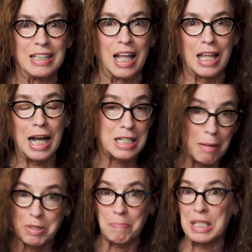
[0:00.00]
a lot of
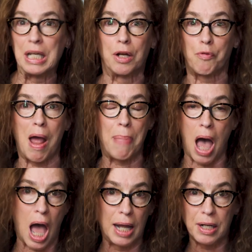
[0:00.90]
times I'm seated right
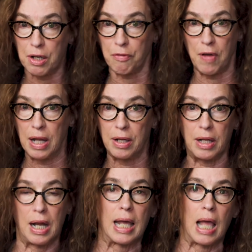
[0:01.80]
behind a defendant,
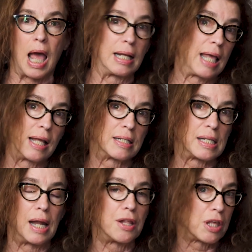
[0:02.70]
and I can't
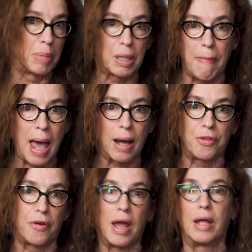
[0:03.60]
see anything but the back of
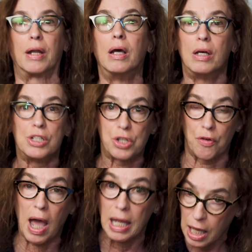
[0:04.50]
their head. So if
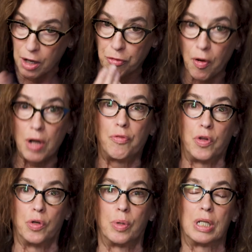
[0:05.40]
I can get a front
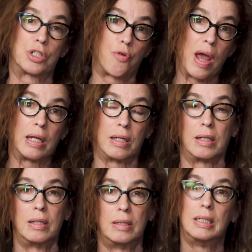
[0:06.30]
view, it's great.
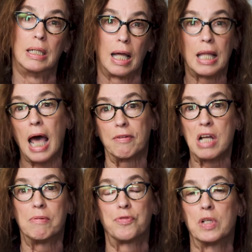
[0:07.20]
A lot of
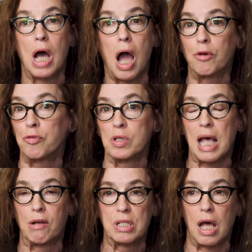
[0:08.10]
times photographers
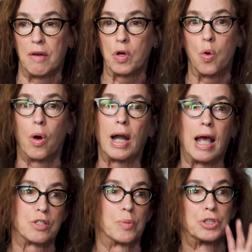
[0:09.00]
outside of a
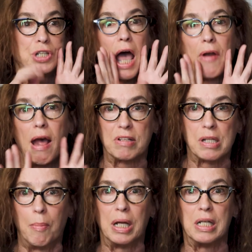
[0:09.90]
courthouse will shout out
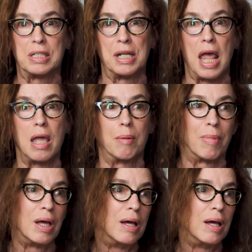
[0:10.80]
somebody's name